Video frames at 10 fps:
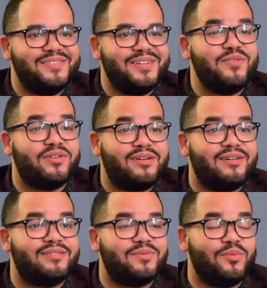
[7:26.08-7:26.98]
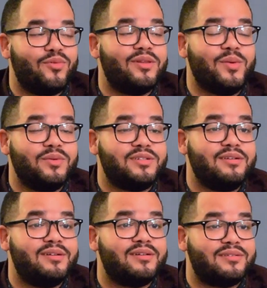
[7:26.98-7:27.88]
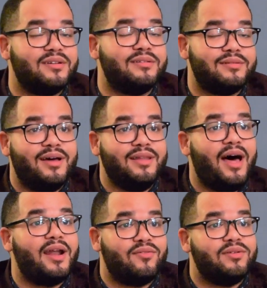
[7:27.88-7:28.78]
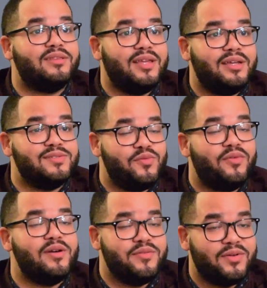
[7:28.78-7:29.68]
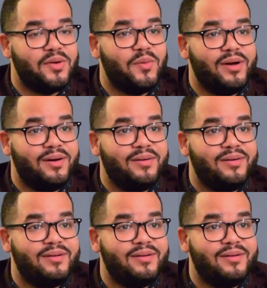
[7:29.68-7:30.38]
Geneva cooks she cooks a lot of things very, very well.